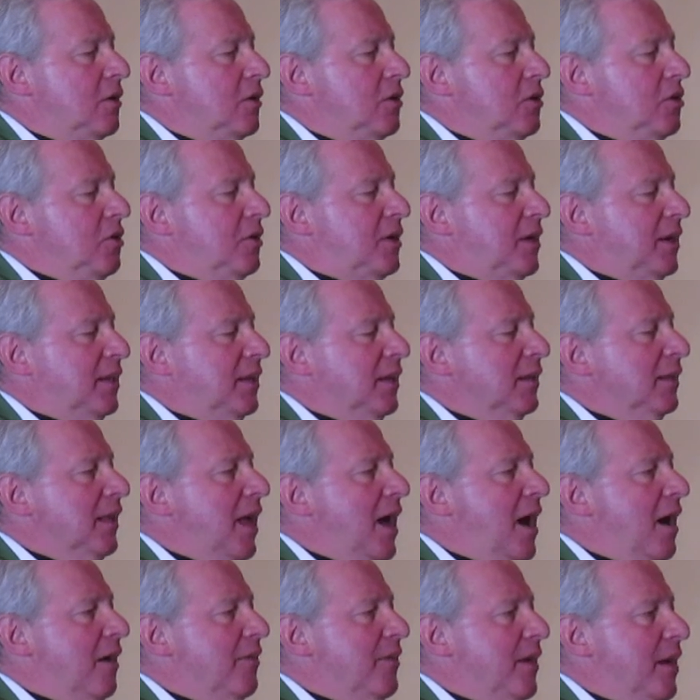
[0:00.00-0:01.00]
you can
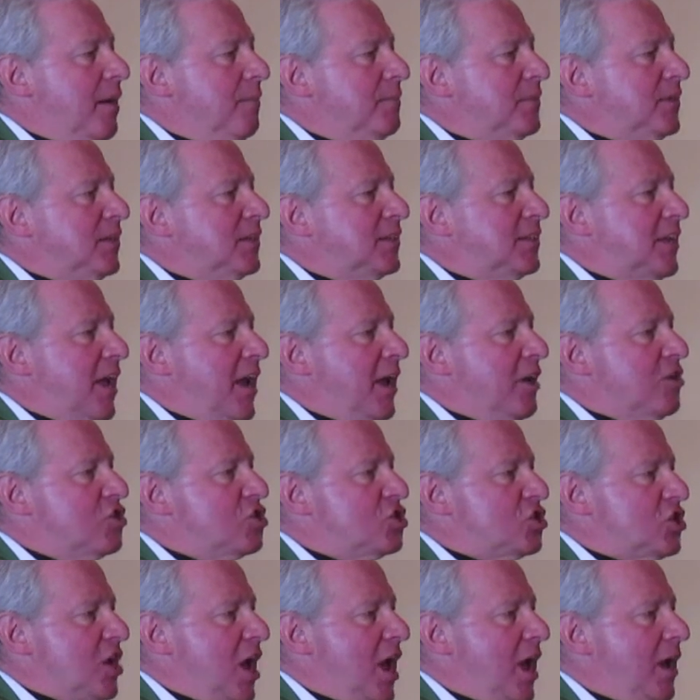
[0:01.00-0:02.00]
allow them to take
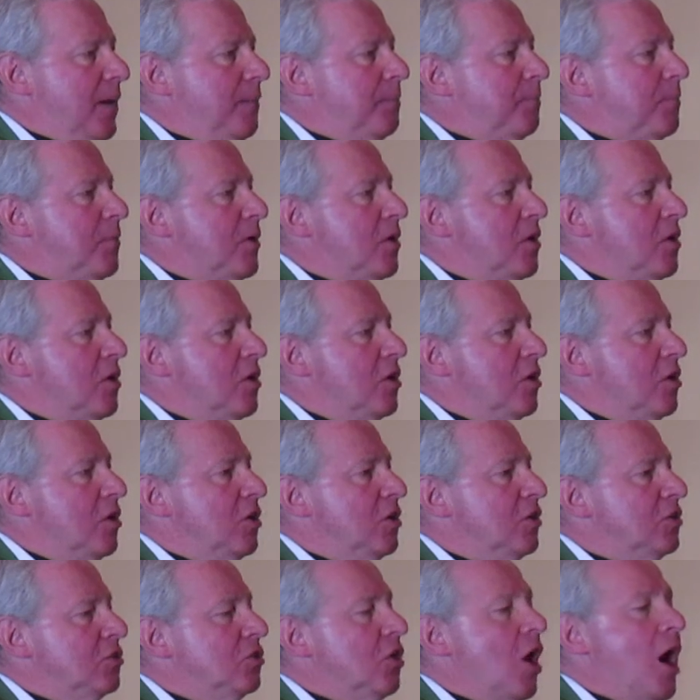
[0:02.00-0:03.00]
shape
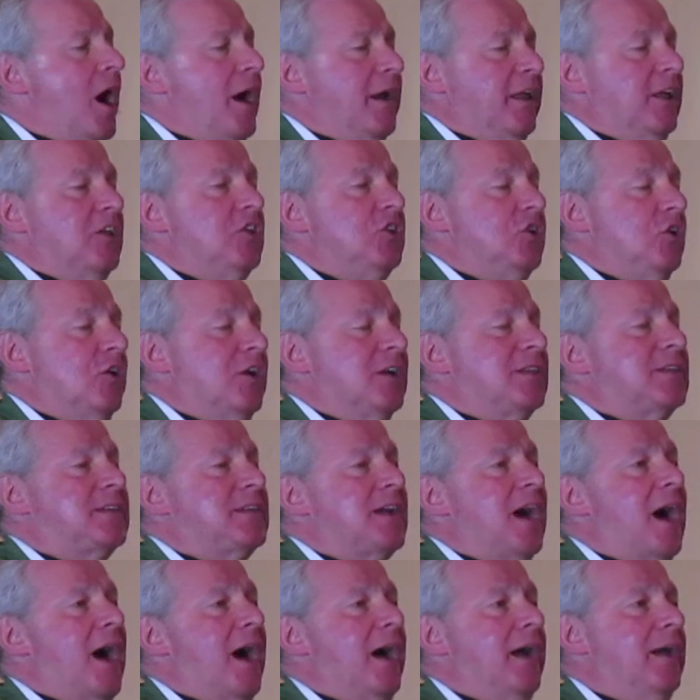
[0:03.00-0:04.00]
Not in your
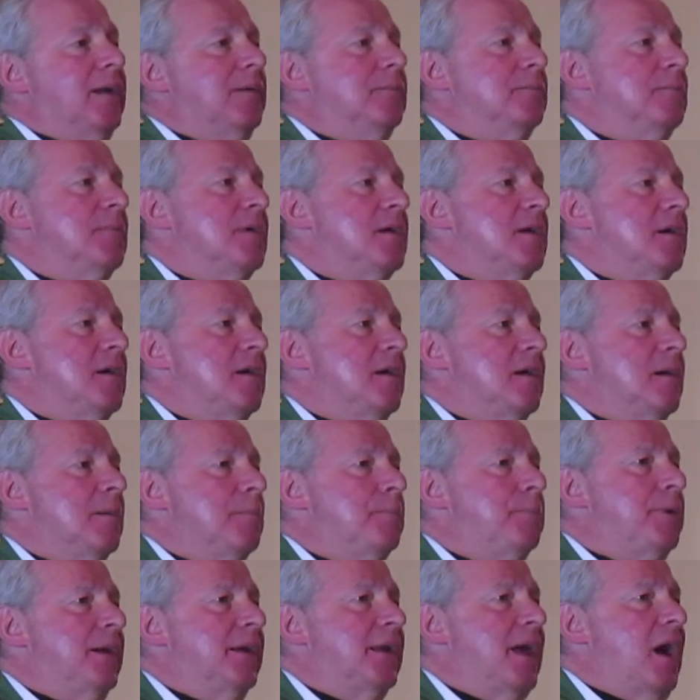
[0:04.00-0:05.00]
time,
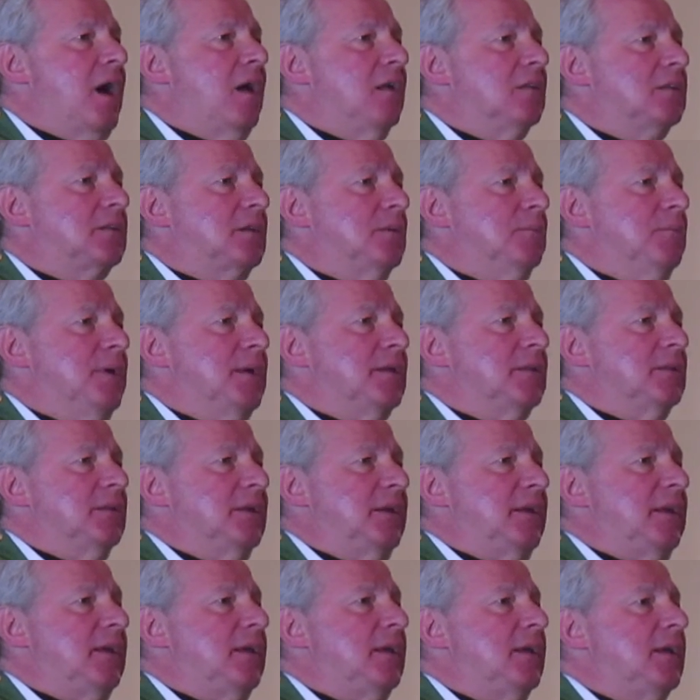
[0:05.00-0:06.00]
but
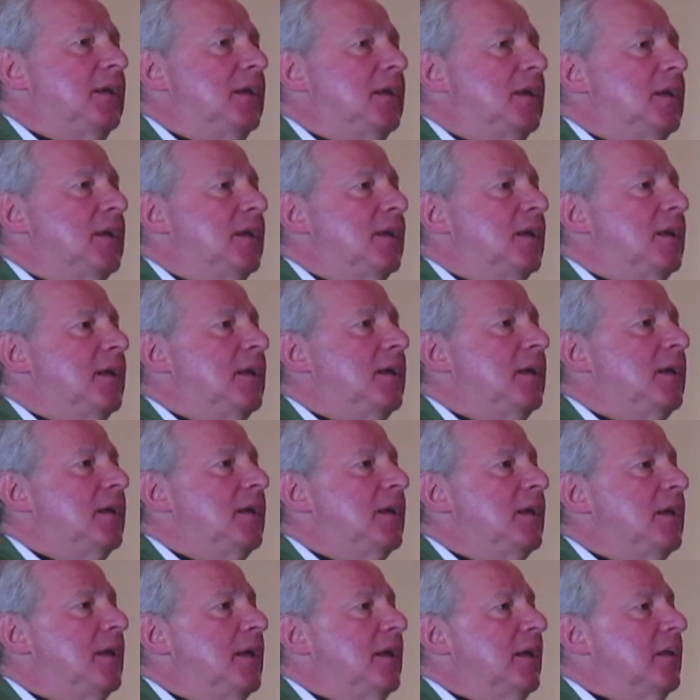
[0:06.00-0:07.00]
ultimately
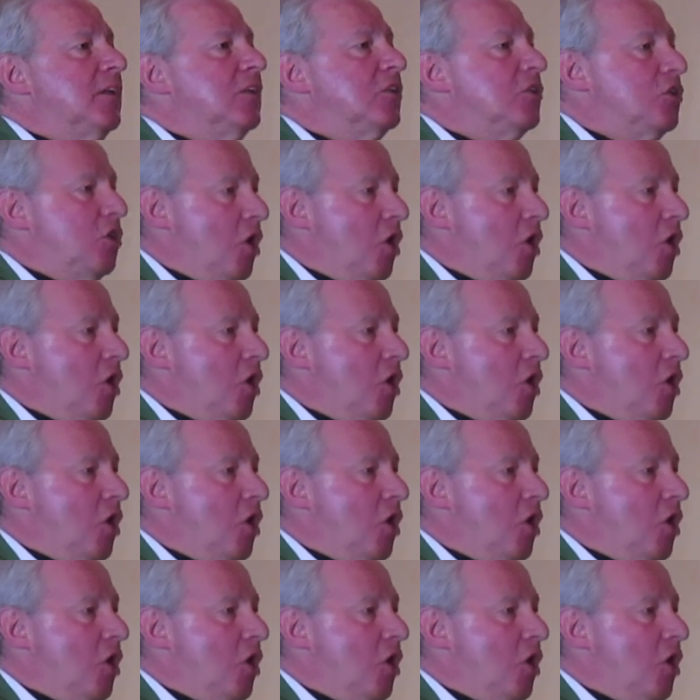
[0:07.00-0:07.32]
in